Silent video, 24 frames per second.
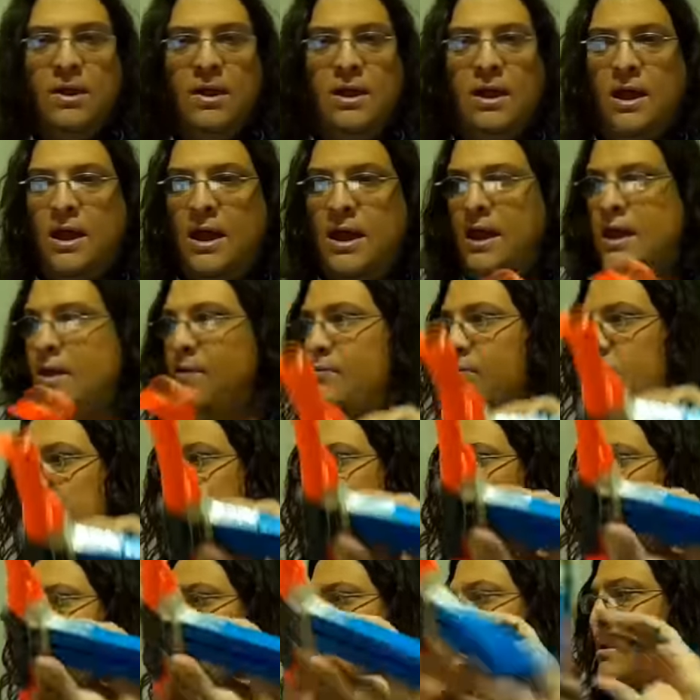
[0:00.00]
I have with
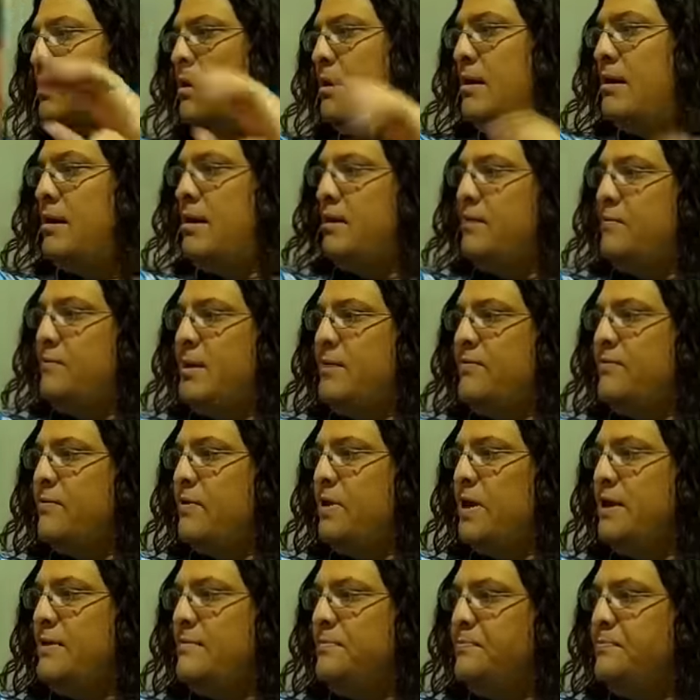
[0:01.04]
me my friend.